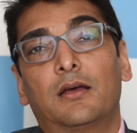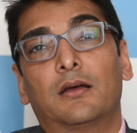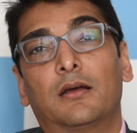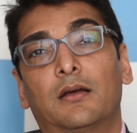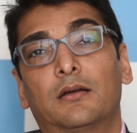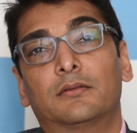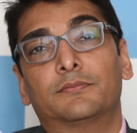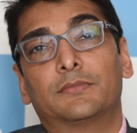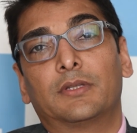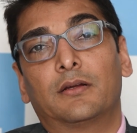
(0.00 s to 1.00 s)

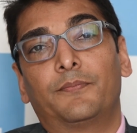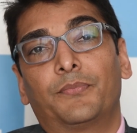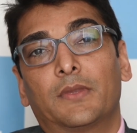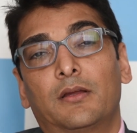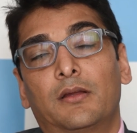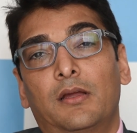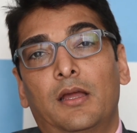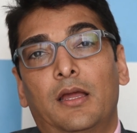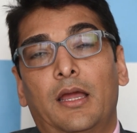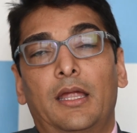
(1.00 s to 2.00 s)
an
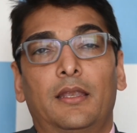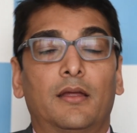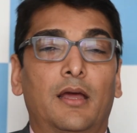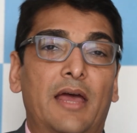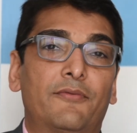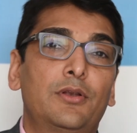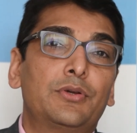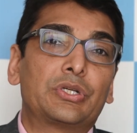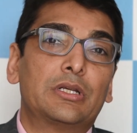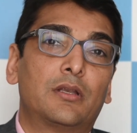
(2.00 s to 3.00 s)

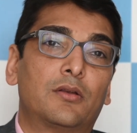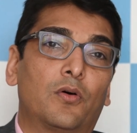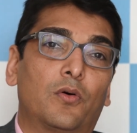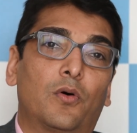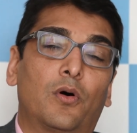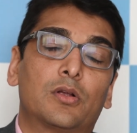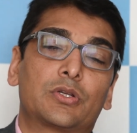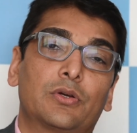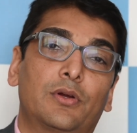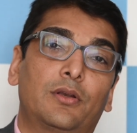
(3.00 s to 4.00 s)
evolution
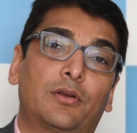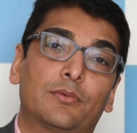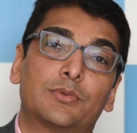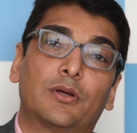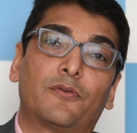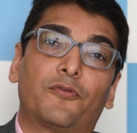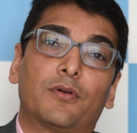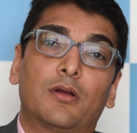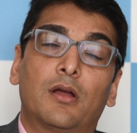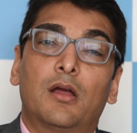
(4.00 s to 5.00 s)
also in terms of
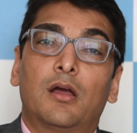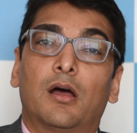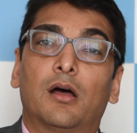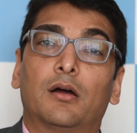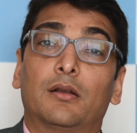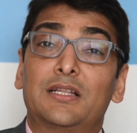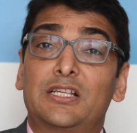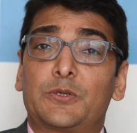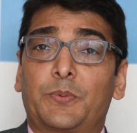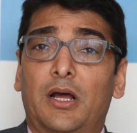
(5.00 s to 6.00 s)

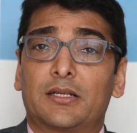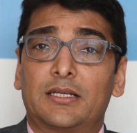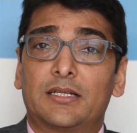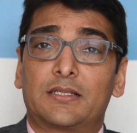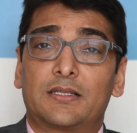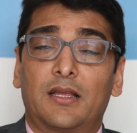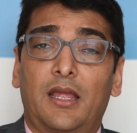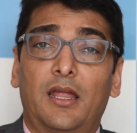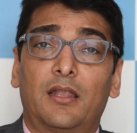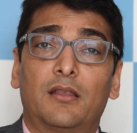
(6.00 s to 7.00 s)
disease process
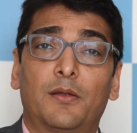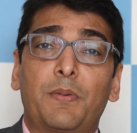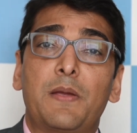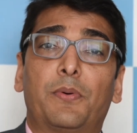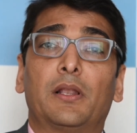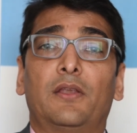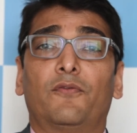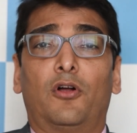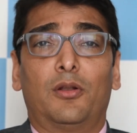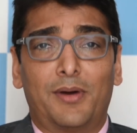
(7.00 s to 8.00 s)
and the people
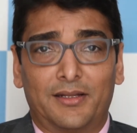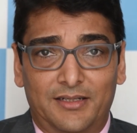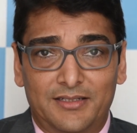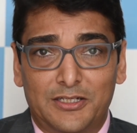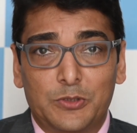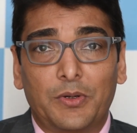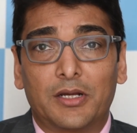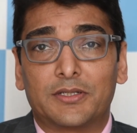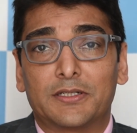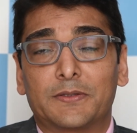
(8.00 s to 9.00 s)
involved by the disease
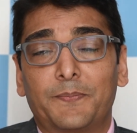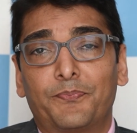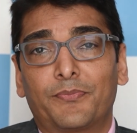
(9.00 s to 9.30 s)
process.